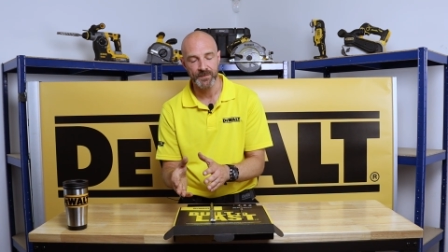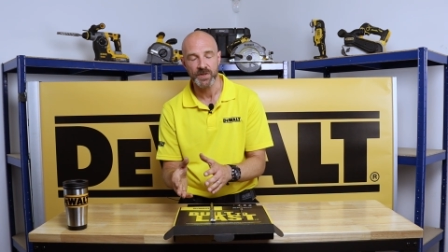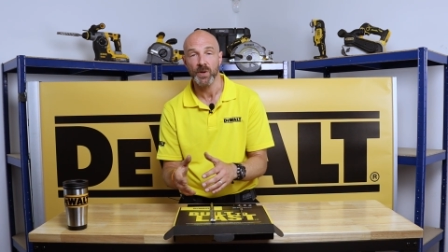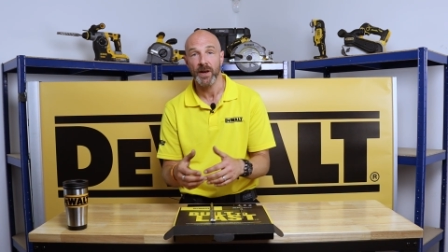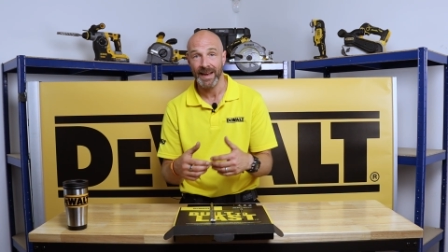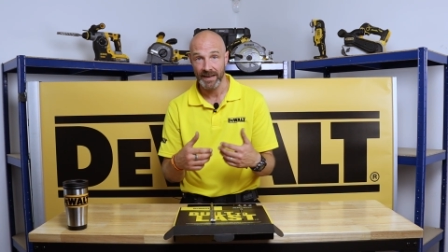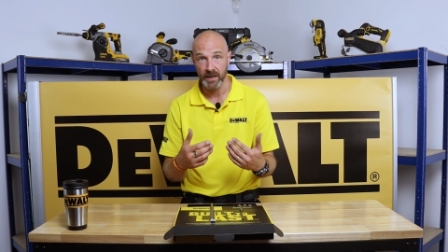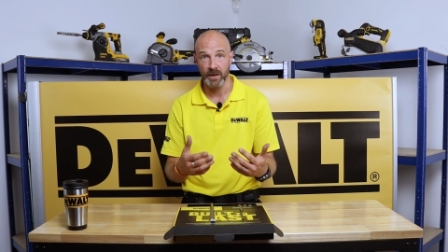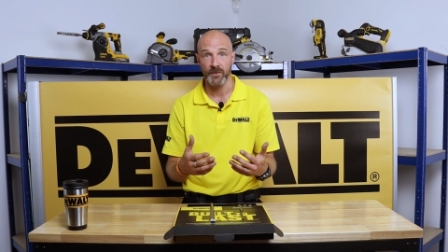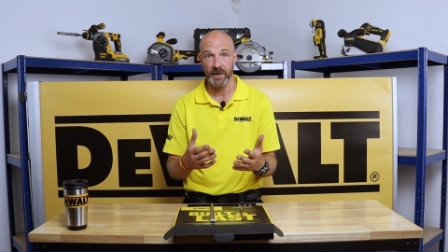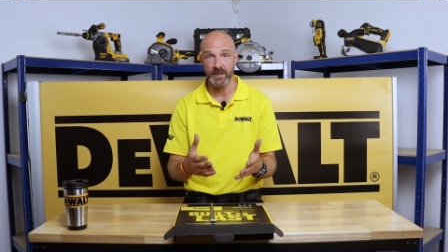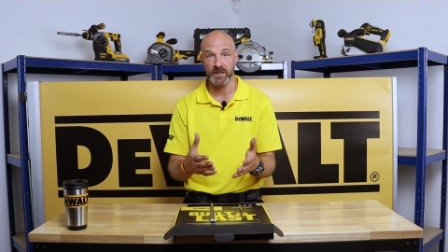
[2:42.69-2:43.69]
so an anchor
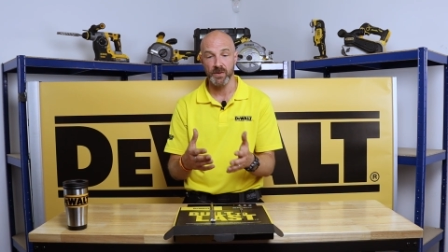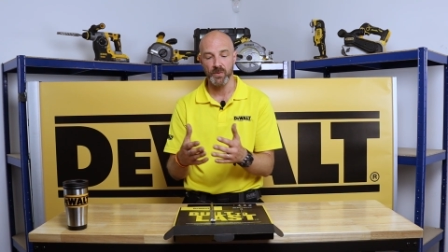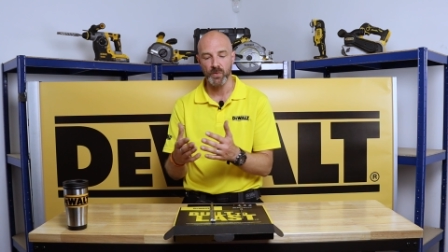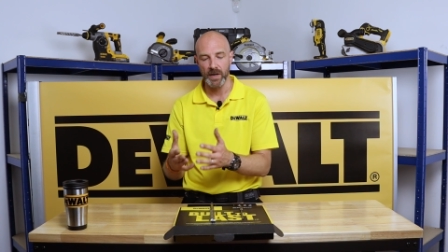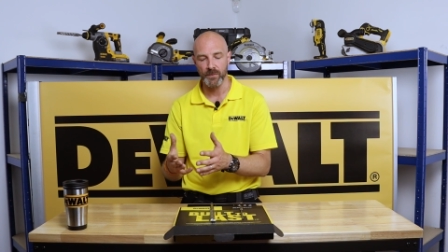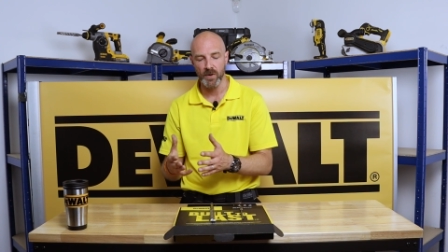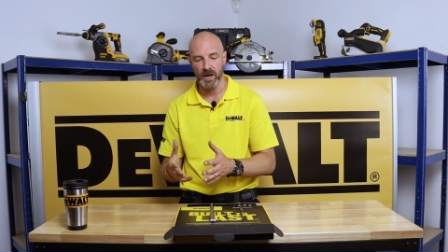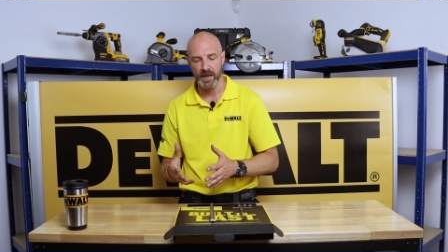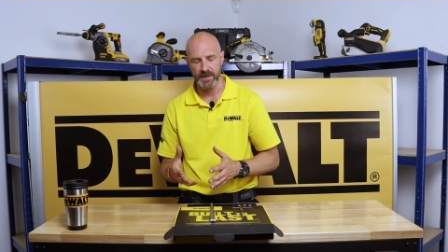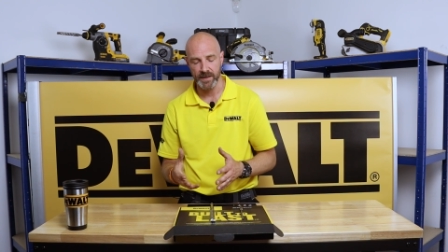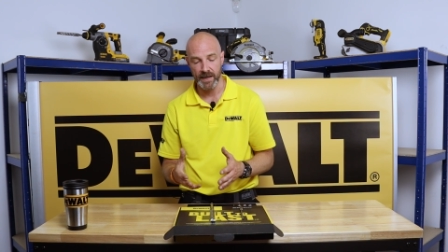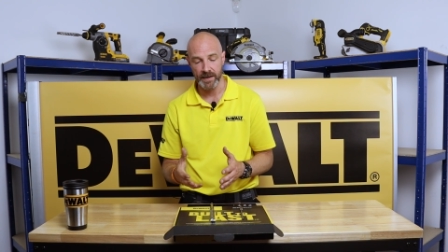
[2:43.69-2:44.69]
fixing wear mark
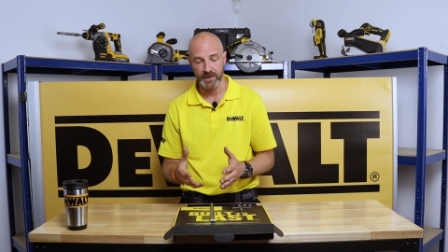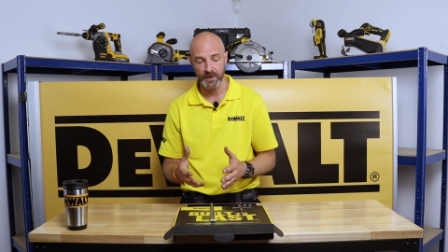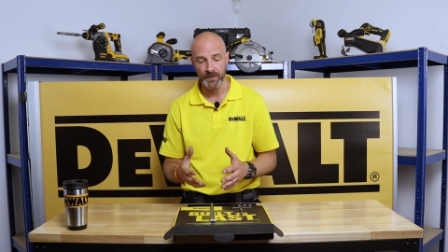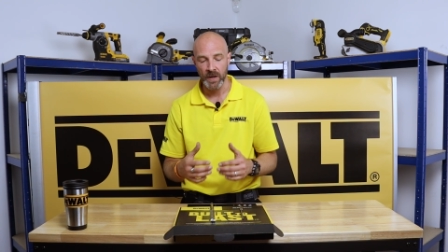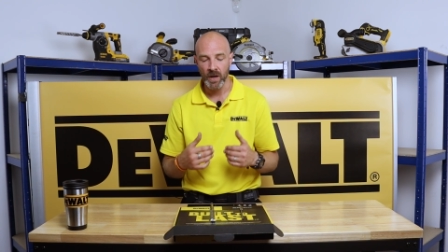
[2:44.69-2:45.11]
indicator.